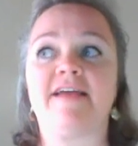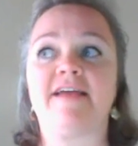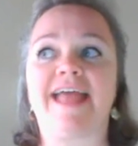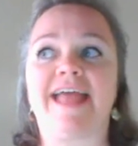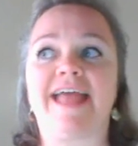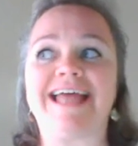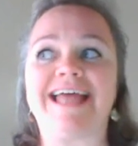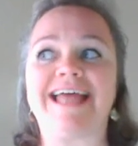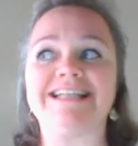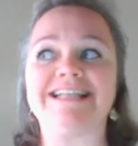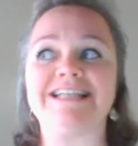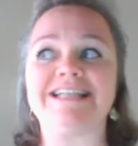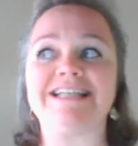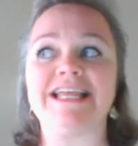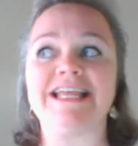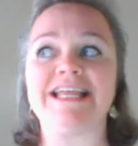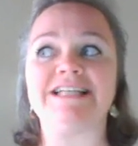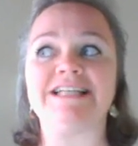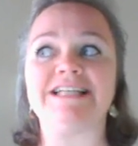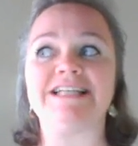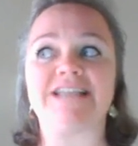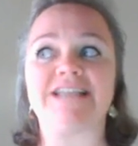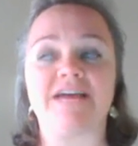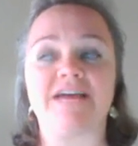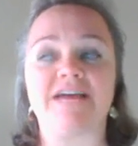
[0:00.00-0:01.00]
and
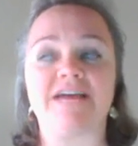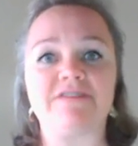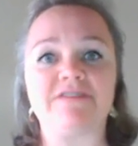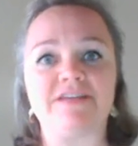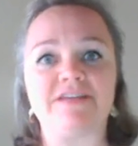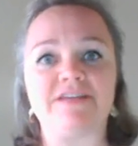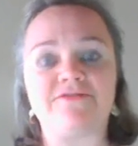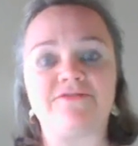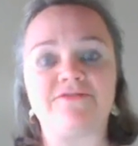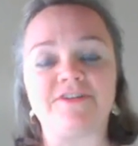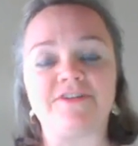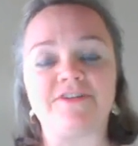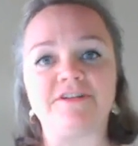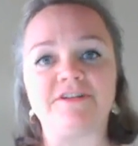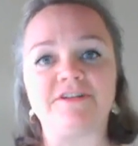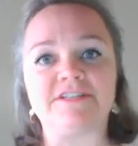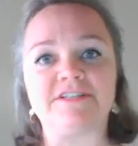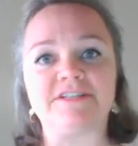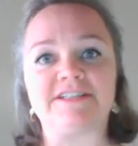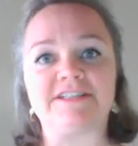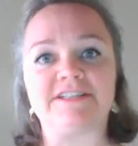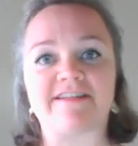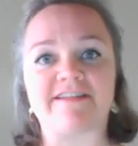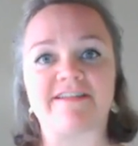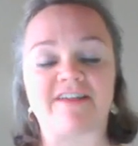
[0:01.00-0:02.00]
integrity-filled
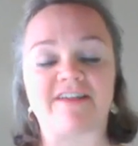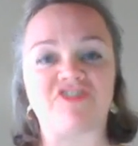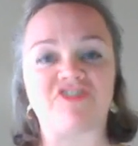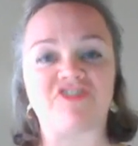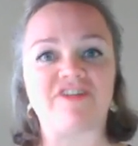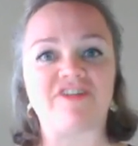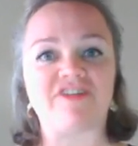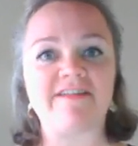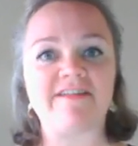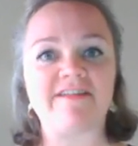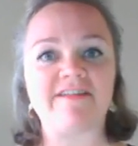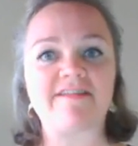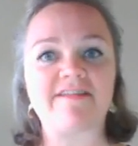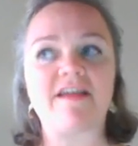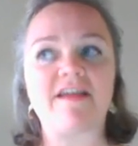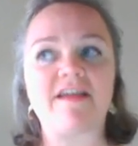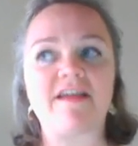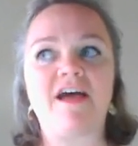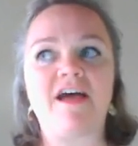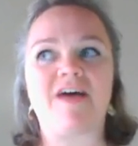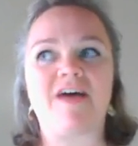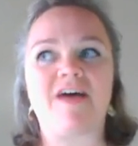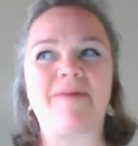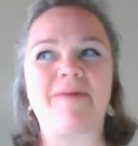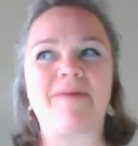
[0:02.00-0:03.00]
discussions
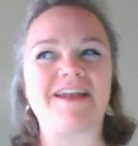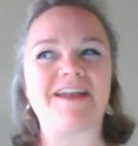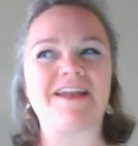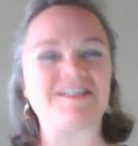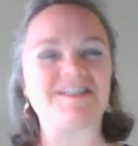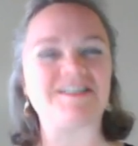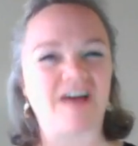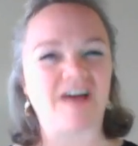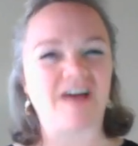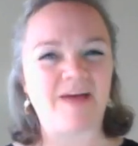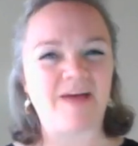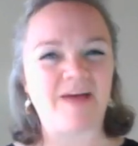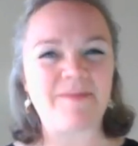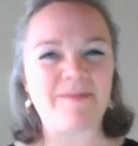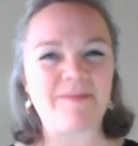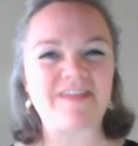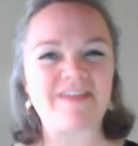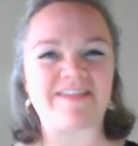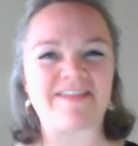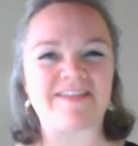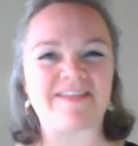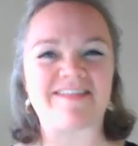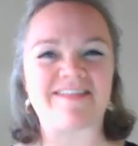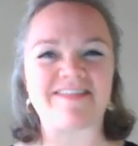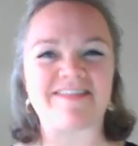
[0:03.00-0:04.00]
about a topic
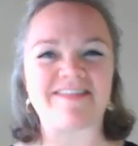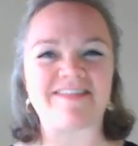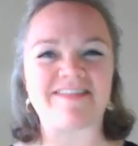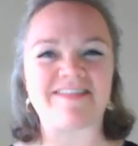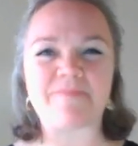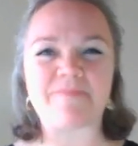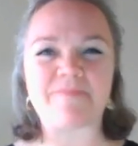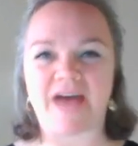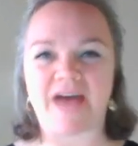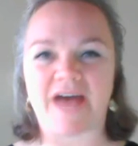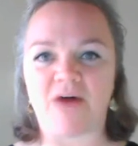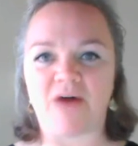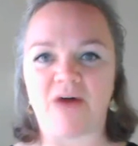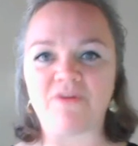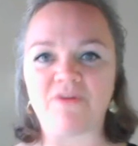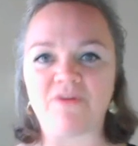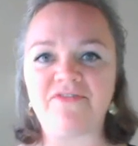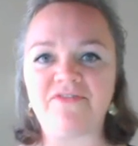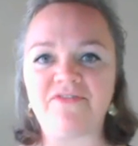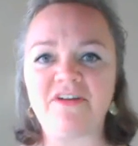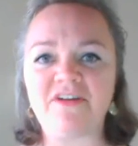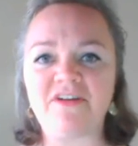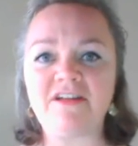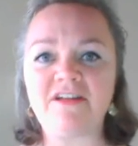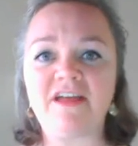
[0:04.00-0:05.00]
that's this
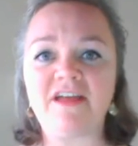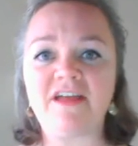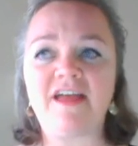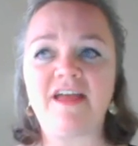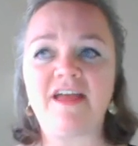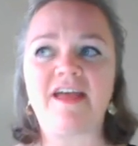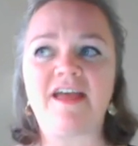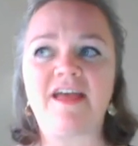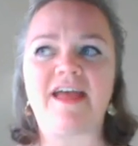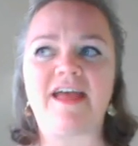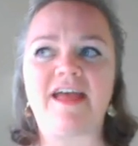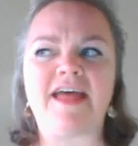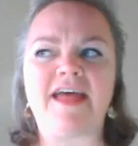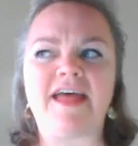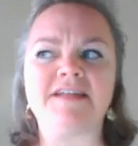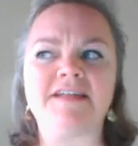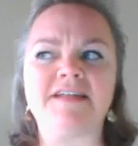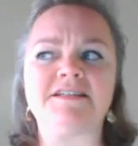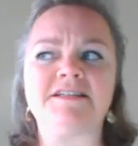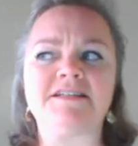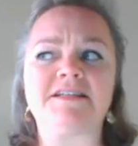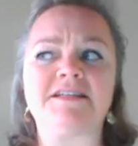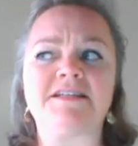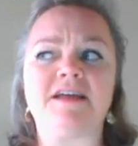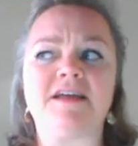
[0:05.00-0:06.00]
powerful
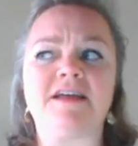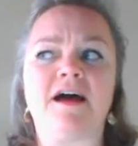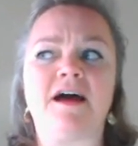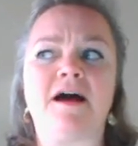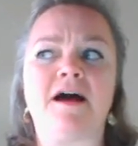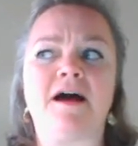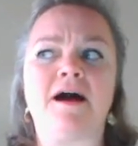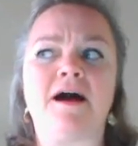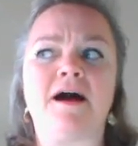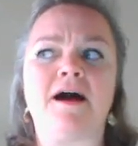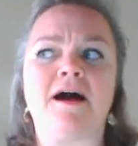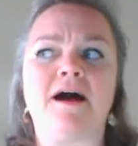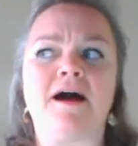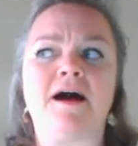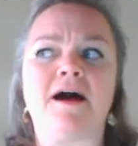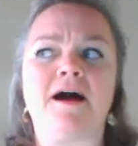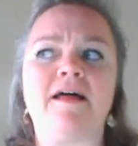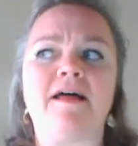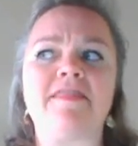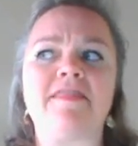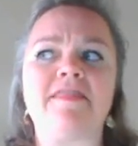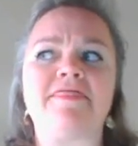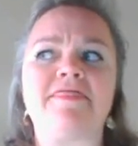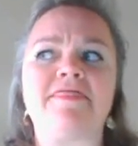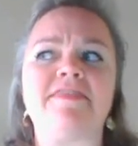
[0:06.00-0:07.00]
and
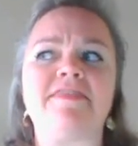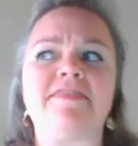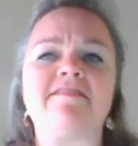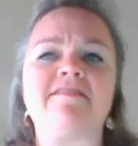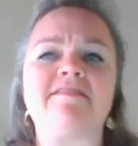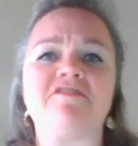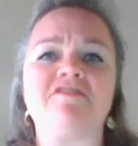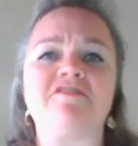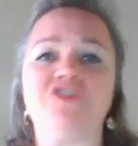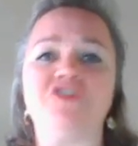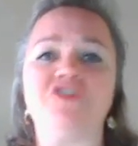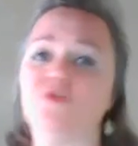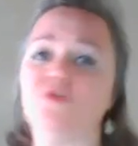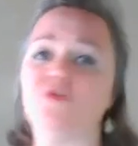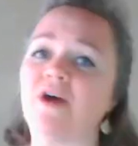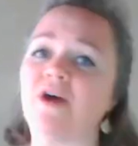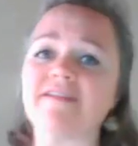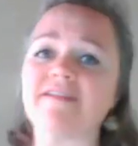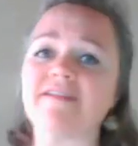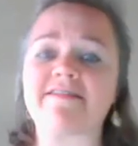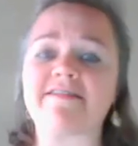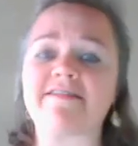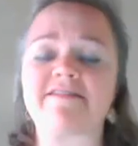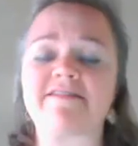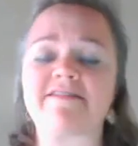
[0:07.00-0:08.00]
this
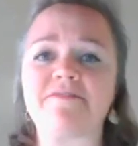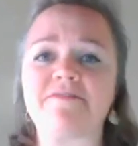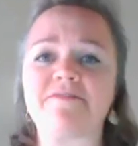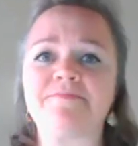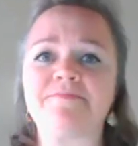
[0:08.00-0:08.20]
nuanced.